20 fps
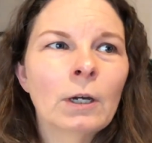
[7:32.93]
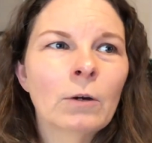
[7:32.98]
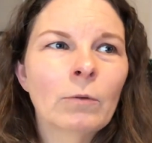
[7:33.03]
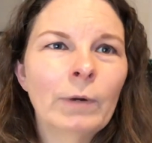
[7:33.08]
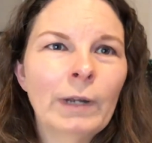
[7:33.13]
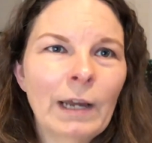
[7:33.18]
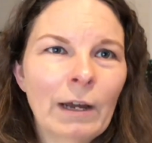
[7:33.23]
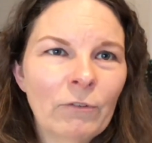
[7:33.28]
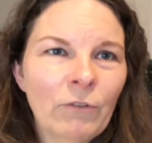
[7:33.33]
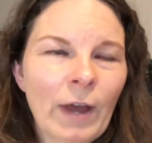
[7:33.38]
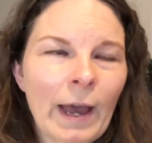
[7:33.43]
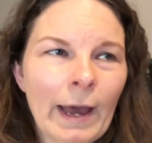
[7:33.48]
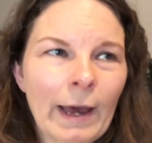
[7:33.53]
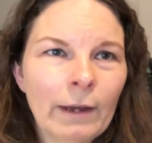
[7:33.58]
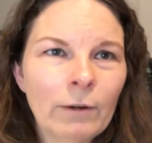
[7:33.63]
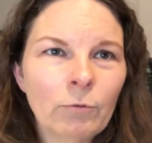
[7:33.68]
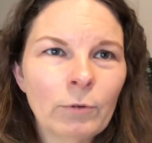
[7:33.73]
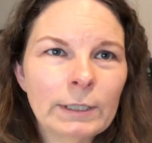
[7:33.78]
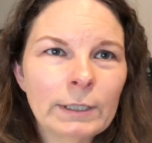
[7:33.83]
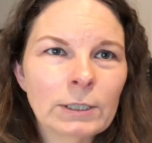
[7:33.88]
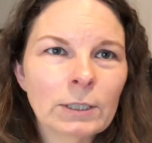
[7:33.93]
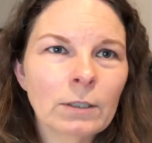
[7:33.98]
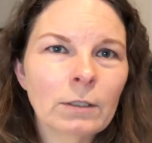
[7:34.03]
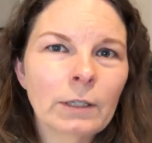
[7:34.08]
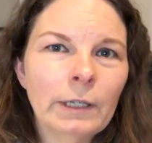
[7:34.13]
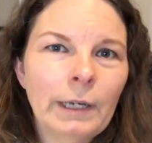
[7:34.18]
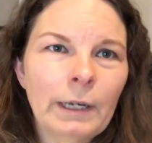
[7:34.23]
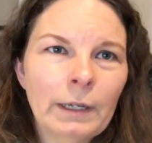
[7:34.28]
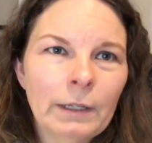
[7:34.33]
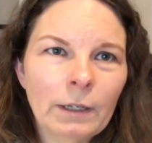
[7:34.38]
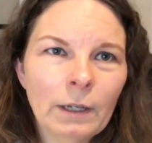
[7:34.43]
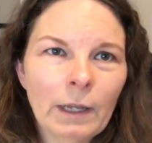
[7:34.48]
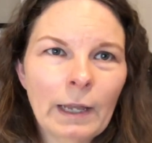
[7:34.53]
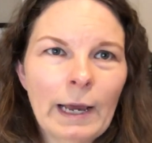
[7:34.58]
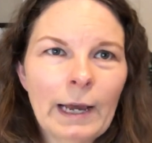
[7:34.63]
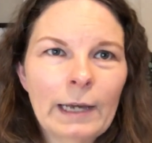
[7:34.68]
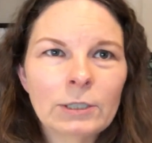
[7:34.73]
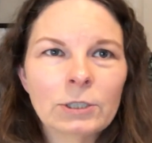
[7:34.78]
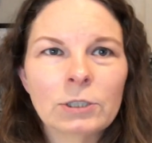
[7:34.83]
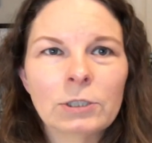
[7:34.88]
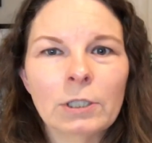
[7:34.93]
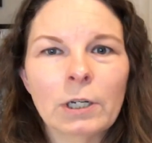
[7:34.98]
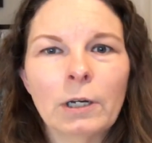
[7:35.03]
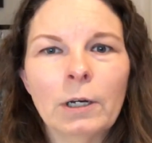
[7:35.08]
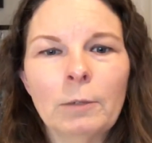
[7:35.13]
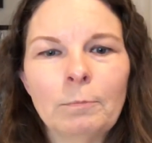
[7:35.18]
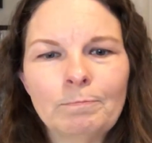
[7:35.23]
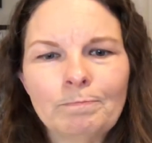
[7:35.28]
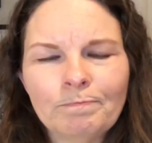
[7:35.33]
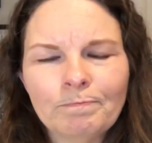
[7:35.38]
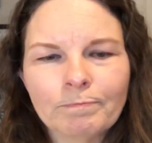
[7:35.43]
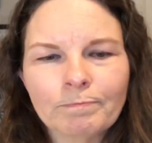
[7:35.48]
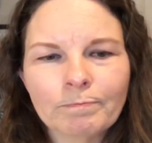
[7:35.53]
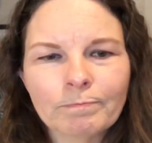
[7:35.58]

We have had recently in the last, um,